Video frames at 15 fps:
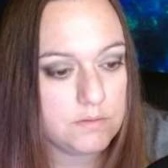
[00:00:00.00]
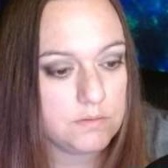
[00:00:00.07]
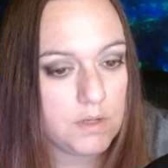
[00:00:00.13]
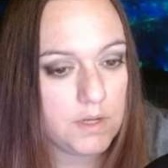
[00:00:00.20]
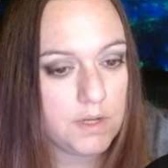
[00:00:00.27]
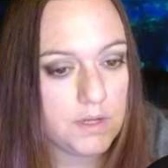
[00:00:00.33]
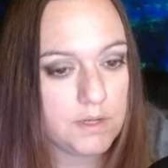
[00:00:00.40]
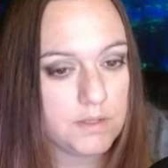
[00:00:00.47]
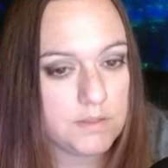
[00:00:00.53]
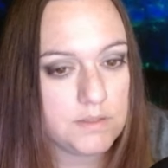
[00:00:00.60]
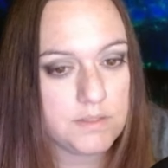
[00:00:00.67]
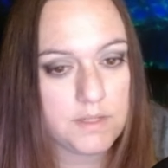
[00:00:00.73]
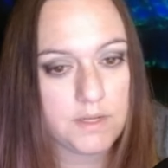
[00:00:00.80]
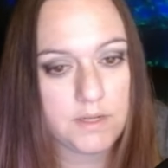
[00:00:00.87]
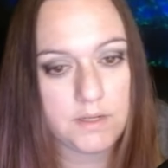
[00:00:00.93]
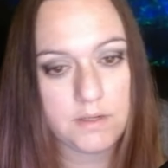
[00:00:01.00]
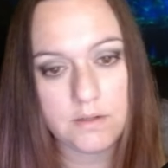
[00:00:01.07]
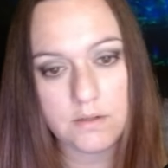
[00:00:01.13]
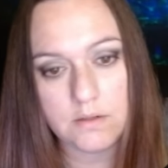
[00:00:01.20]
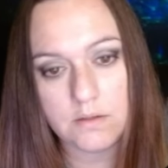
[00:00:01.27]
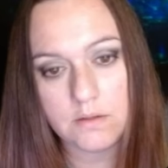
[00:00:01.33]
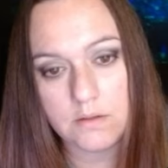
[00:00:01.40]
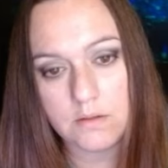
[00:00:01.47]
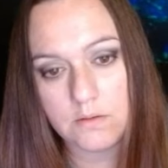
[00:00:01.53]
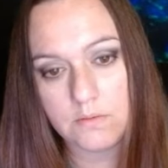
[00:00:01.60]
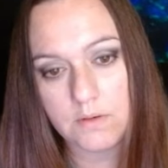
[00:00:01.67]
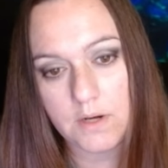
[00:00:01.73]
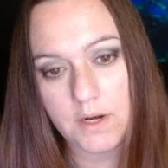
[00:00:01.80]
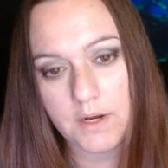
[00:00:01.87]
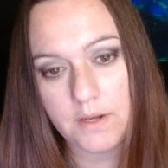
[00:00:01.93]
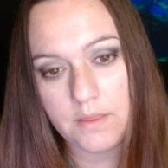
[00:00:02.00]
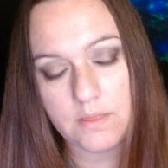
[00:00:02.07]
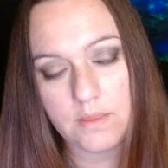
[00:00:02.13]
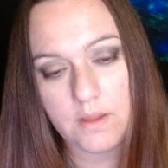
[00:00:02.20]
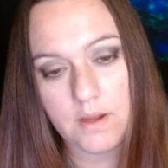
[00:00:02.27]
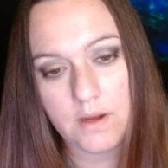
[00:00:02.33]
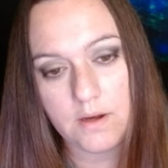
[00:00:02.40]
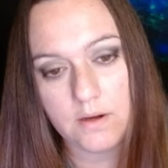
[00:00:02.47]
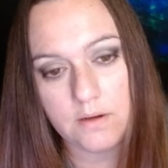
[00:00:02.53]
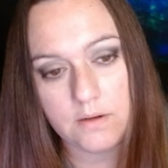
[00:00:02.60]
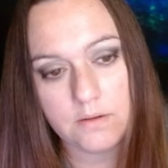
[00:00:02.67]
and sink right there.